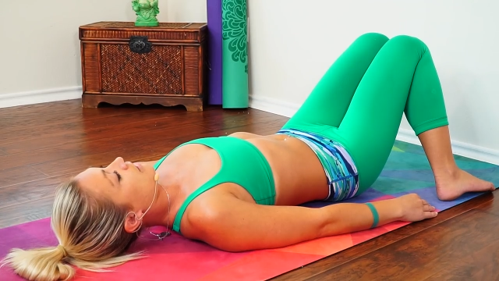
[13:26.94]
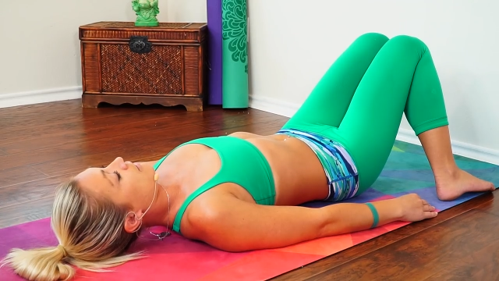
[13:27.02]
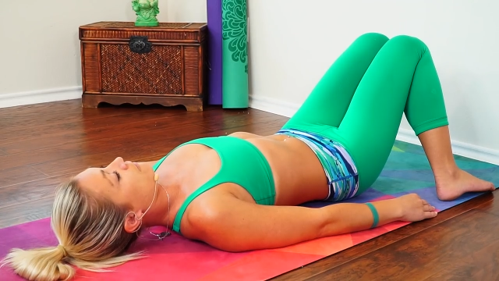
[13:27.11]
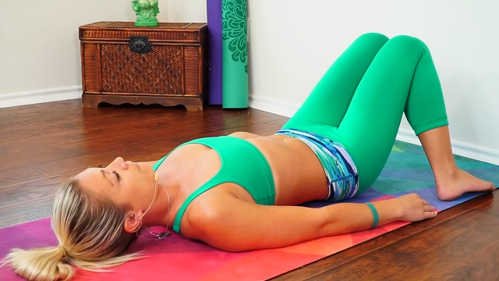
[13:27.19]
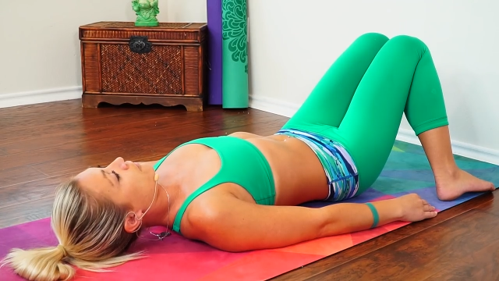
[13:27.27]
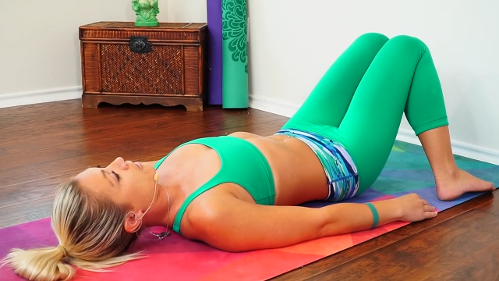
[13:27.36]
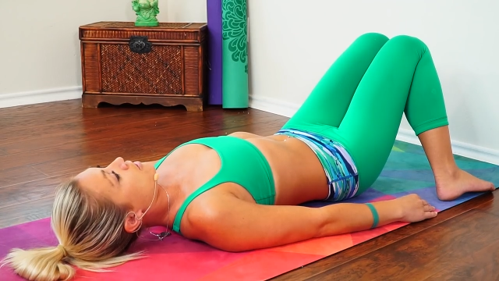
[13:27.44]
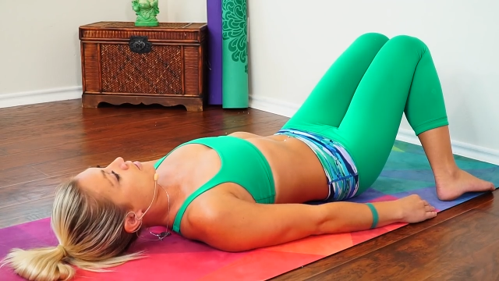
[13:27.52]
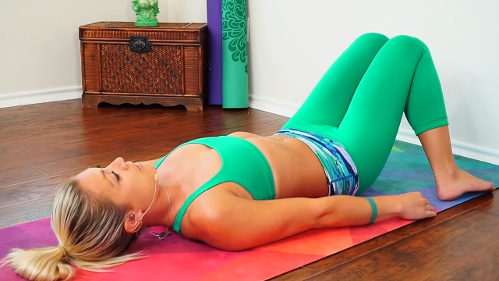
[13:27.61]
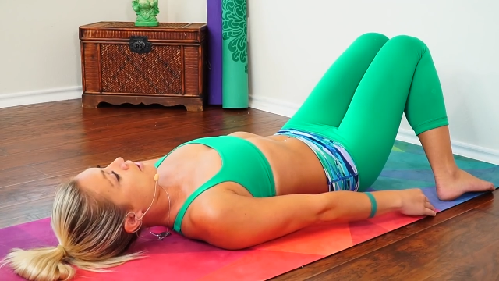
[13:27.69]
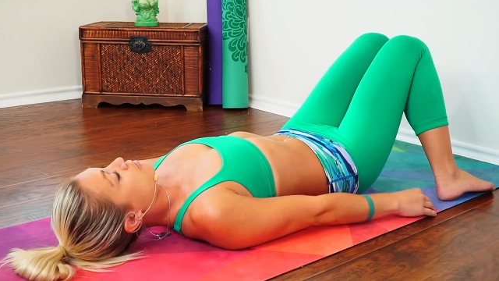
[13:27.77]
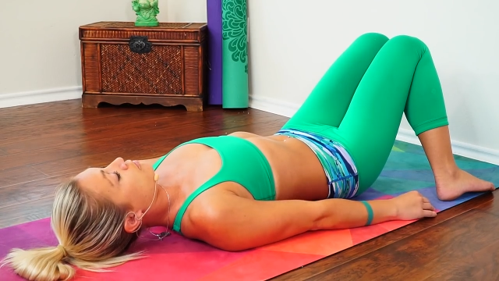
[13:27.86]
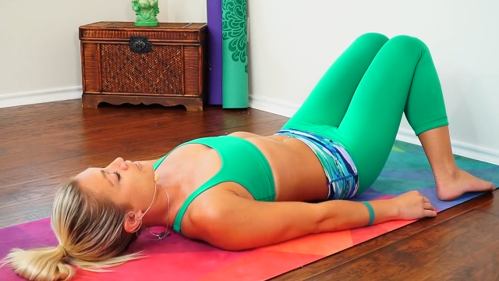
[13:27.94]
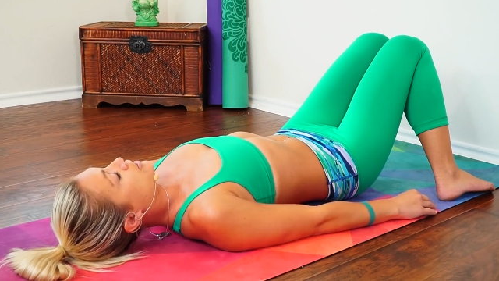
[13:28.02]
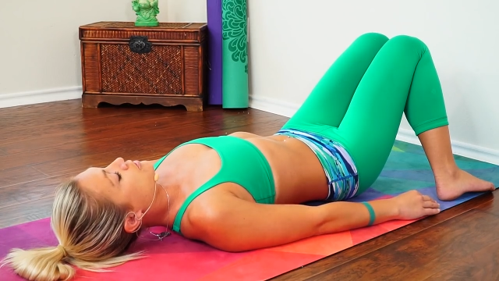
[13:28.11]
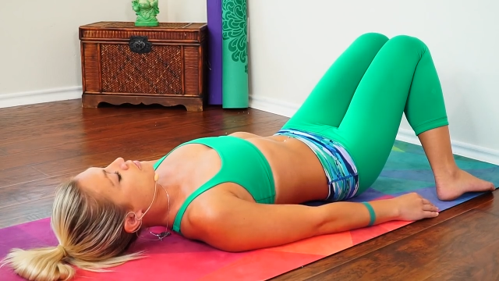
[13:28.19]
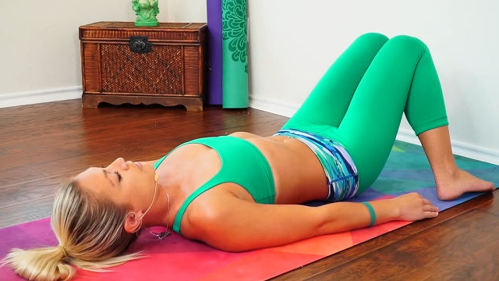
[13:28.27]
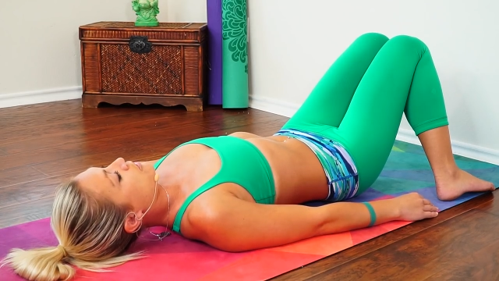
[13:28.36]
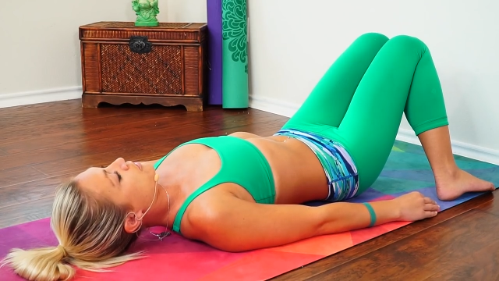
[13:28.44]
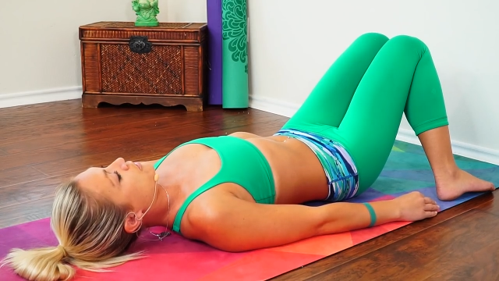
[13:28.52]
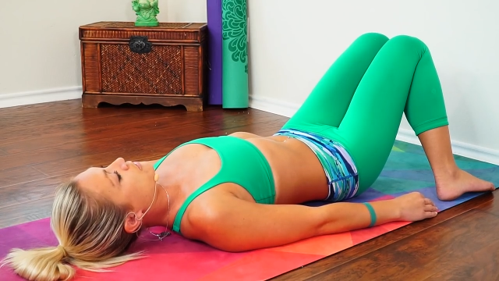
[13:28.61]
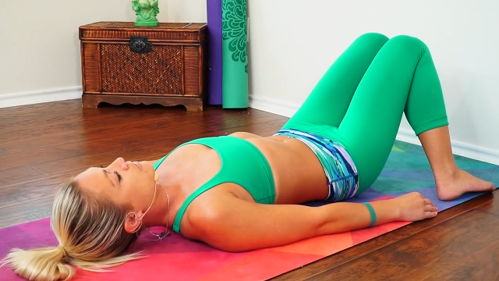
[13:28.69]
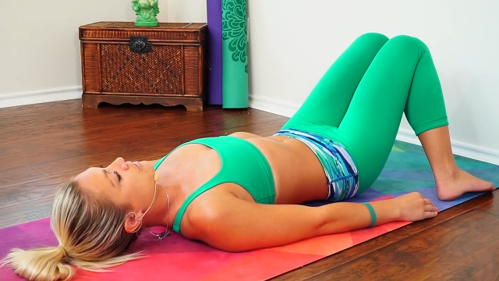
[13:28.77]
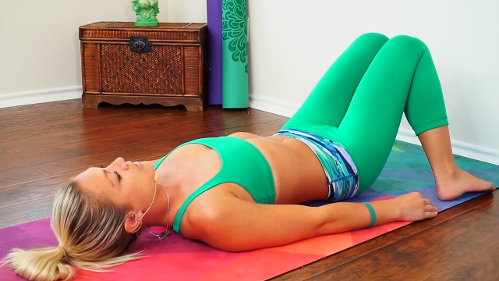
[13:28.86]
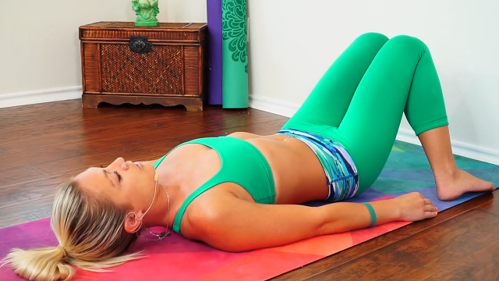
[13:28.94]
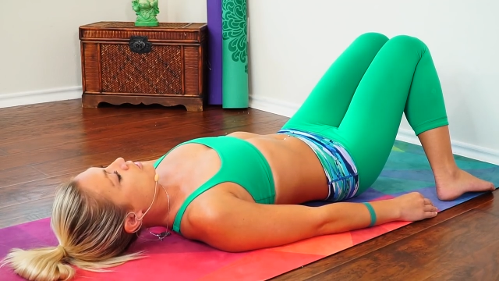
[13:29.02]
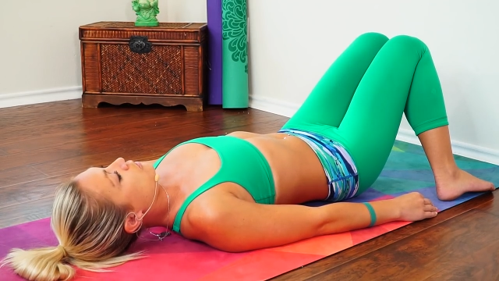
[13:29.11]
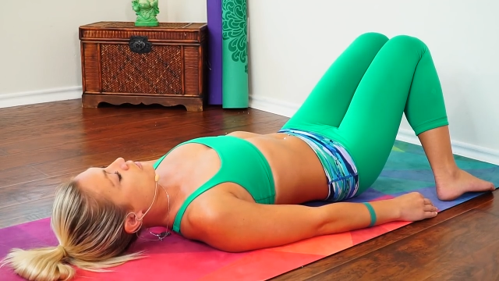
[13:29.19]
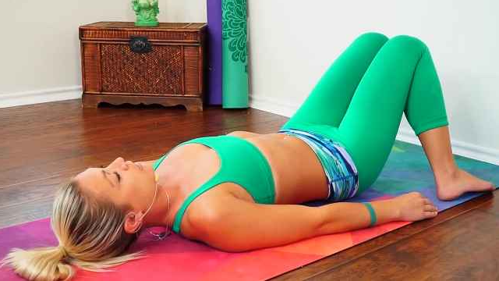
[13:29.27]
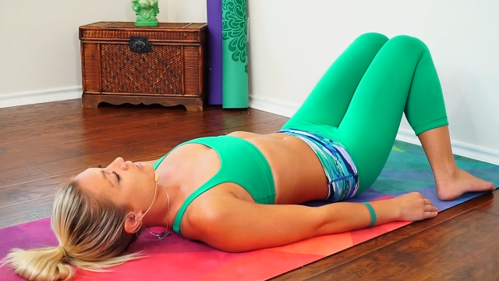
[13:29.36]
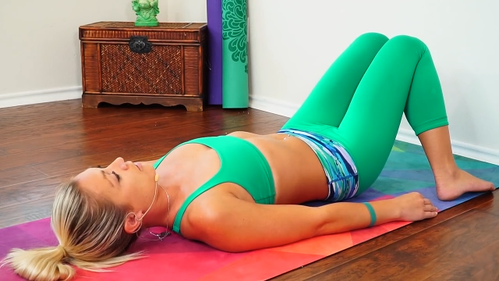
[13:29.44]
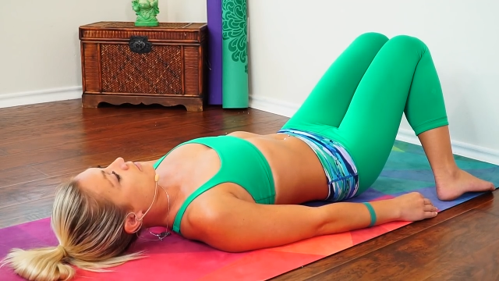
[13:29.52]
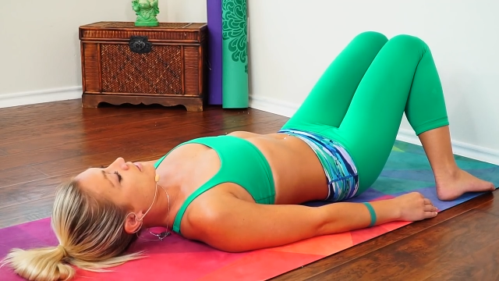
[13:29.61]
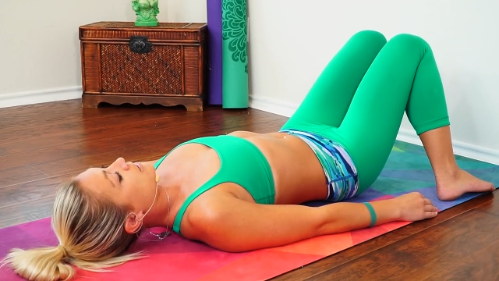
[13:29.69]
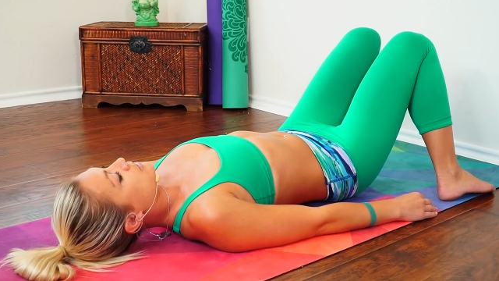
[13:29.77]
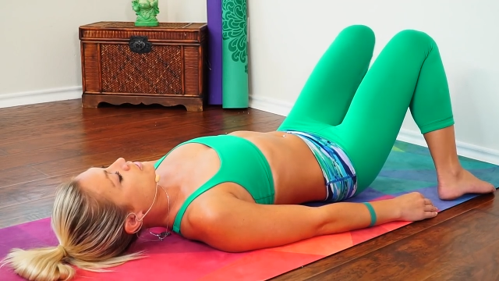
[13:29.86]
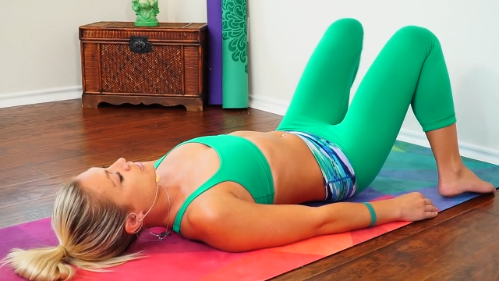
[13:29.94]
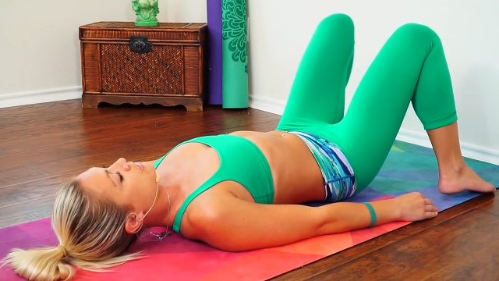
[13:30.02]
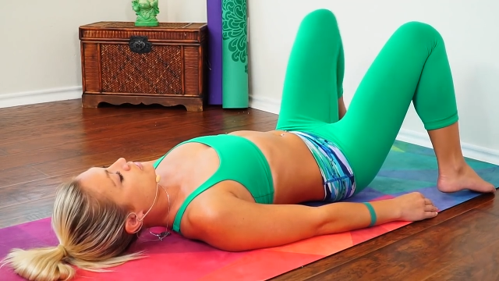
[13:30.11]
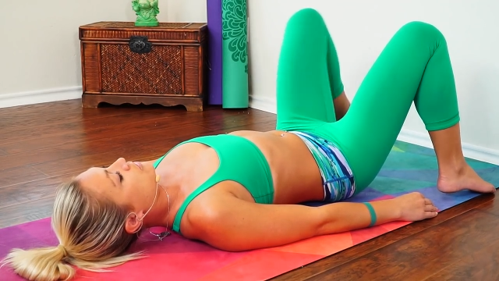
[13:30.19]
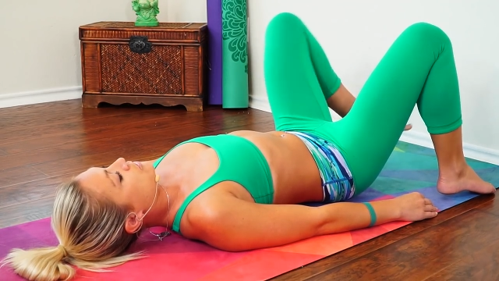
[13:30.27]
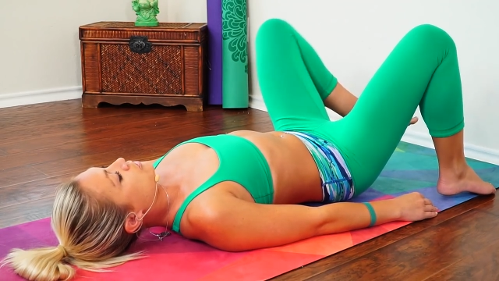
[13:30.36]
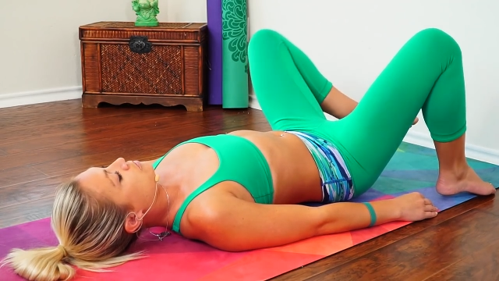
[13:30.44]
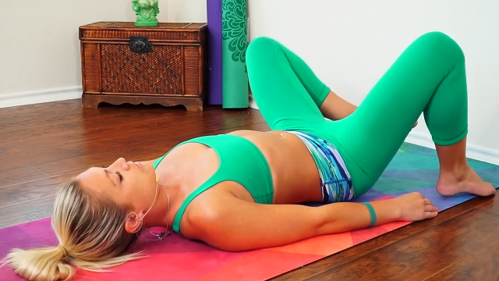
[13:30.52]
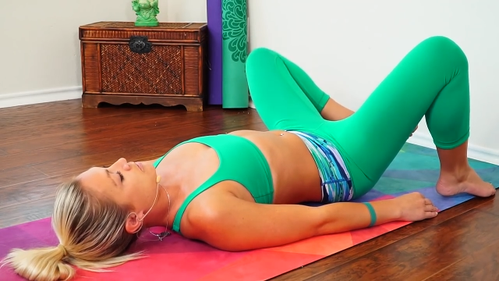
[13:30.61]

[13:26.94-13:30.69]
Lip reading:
[unreadable: no face in view]